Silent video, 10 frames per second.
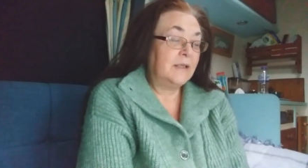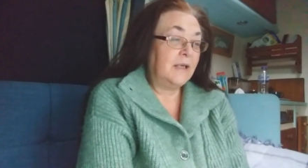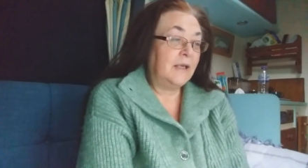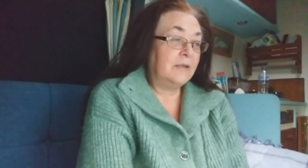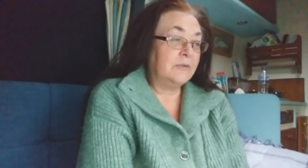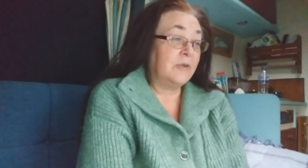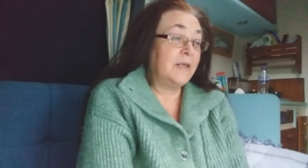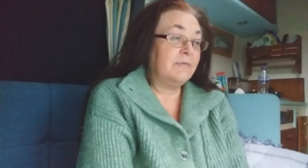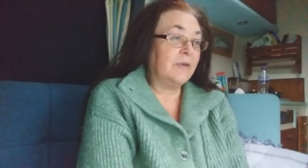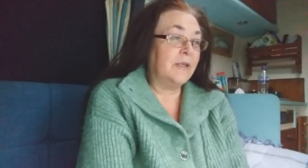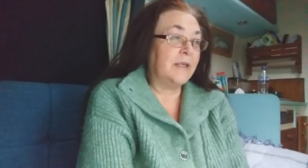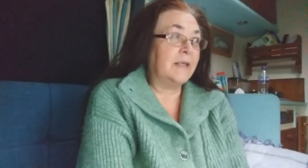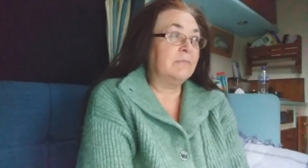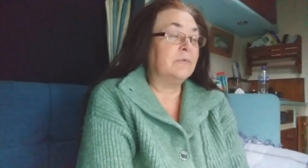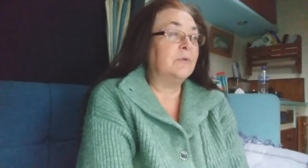how grateful I
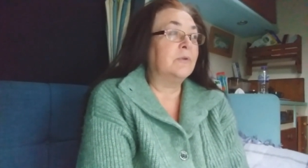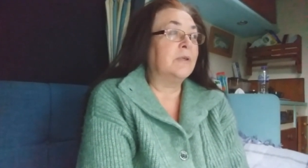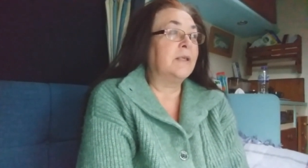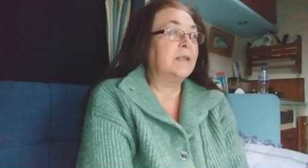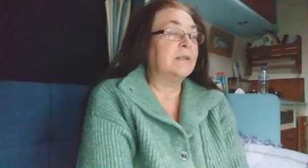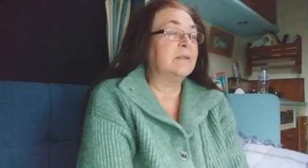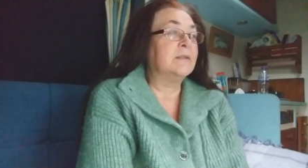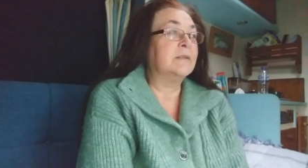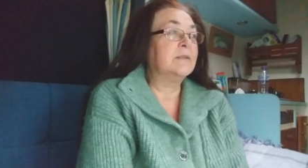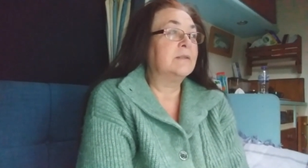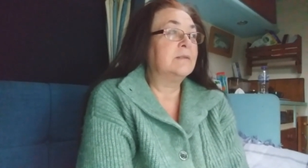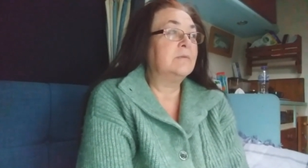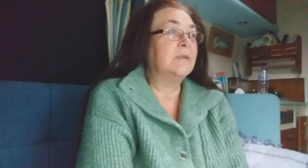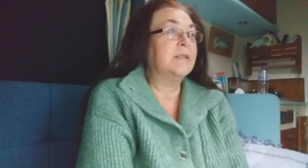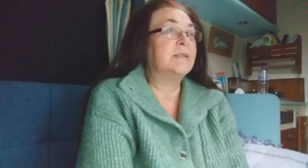am for it and
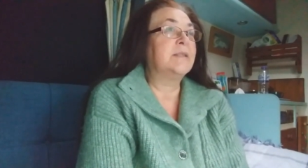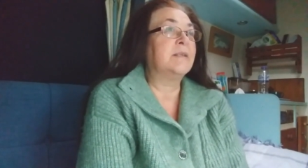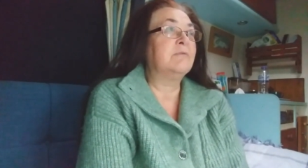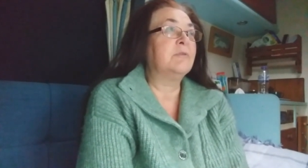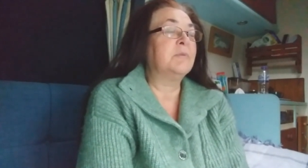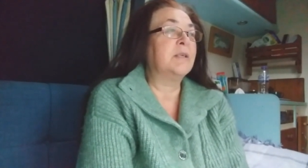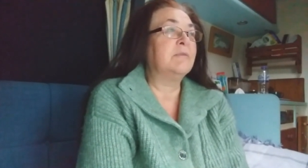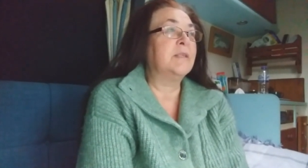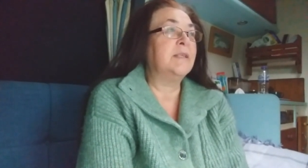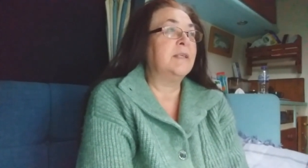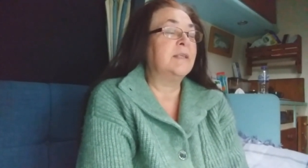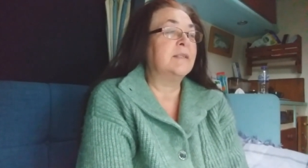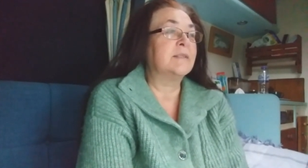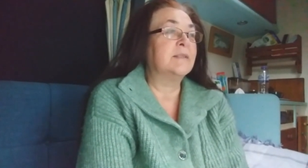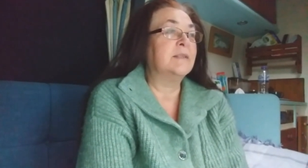what it's done for me over the
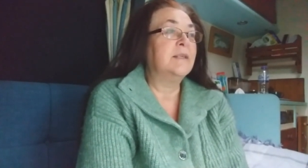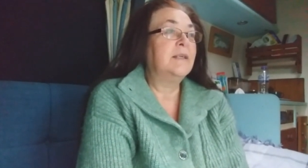years and